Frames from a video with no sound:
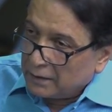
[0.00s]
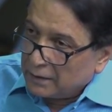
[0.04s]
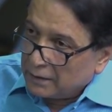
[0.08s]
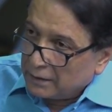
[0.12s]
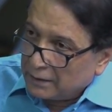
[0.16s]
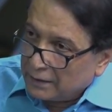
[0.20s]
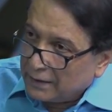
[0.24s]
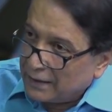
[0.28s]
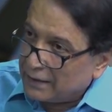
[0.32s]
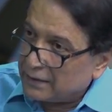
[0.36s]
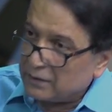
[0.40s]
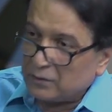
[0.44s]

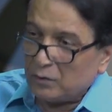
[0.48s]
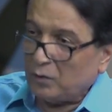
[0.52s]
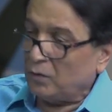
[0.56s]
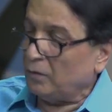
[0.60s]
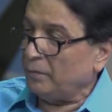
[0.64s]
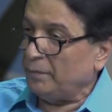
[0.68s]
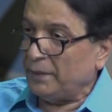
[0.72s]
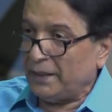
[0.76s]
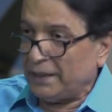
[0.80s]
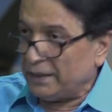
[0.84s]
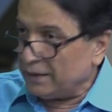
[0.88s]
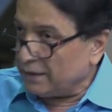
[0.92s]
There is no
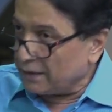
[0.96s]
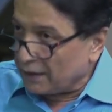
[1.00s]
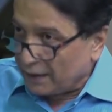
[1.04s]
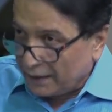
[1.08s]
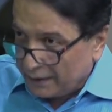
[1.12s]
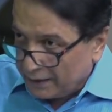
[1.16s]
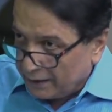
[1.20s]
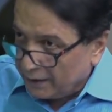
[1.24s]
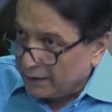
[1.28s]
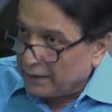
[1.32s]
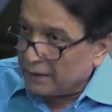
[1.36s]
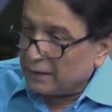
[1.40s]
meat
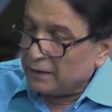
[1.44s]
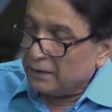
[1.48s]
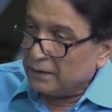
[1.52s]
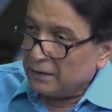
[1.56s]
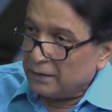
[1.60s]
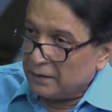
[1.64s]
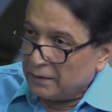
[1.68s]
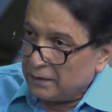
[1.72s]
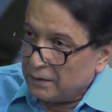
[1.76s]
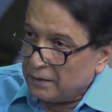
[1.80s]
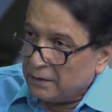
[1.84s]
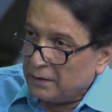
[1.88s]
grinding.
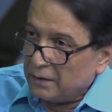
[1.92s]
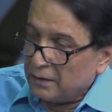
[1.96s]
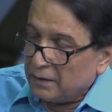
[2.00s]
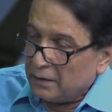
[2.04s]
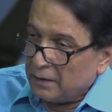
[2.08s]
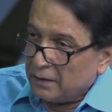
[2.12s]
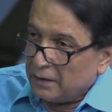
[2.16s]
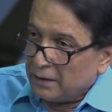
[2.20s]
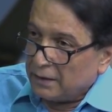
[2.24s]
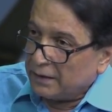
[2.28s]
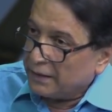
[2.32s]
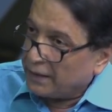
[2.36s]

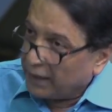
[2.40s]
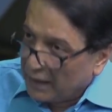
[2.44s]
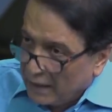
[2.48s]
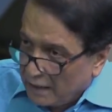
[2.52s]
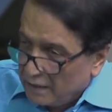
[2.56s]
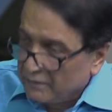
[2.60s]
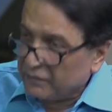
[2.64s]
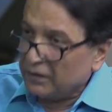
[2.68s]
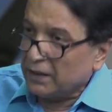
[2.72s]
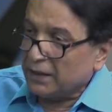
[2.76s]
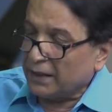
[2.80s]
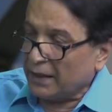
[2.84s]
They
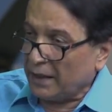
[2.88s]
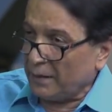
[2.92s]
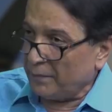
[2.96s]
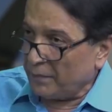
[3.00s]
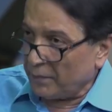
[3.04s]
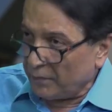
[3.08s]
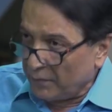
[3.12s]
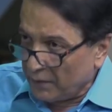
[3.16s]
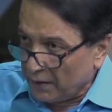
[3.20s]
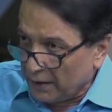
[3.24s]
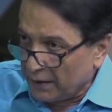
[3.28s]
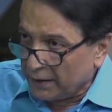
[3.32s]
have the
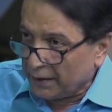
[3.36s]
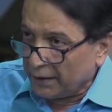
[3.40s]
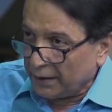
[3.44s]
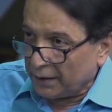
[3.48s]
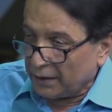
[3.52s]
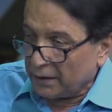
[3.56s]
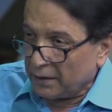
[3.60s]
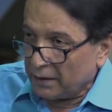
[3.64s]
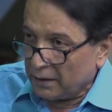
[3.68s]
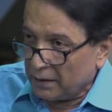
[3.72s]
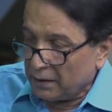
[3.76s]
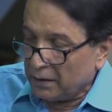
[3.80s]
capability.